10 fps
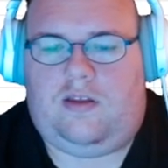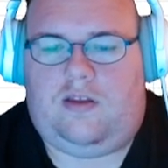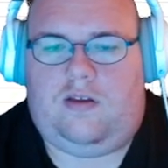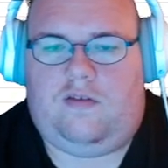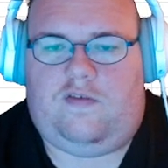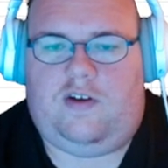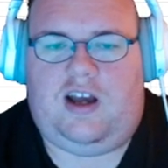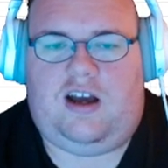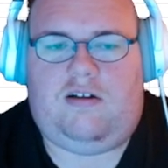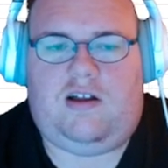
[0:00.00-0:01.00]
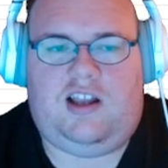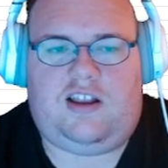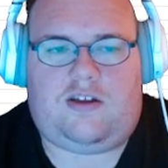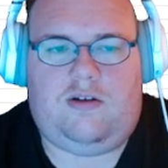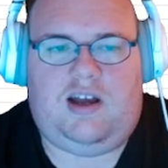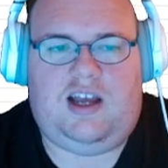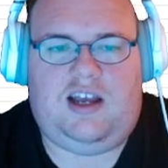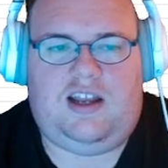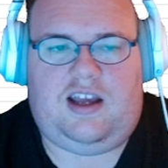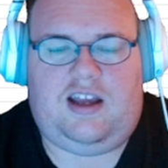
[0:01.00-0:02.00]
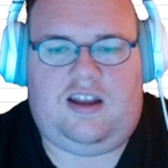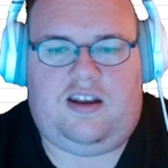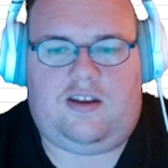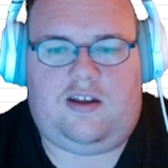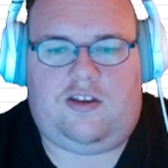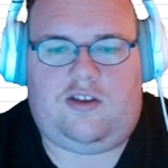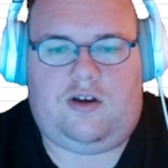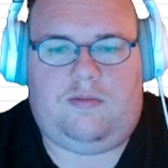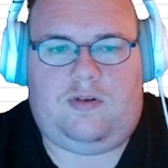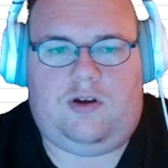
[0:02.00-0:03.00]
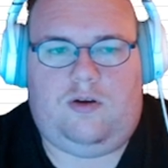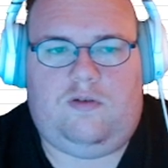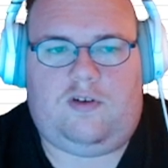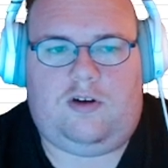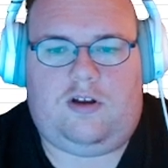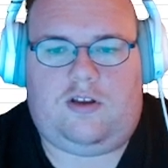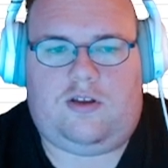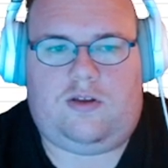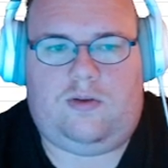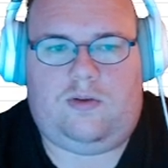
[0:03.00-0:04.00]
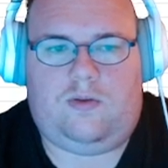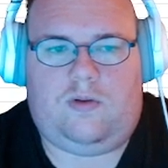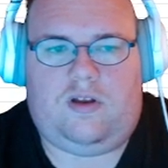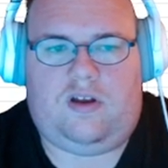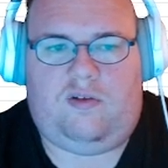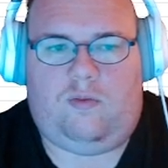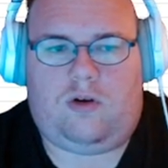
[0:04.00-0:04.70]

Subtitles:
For now, let's go ahead and jump over to a world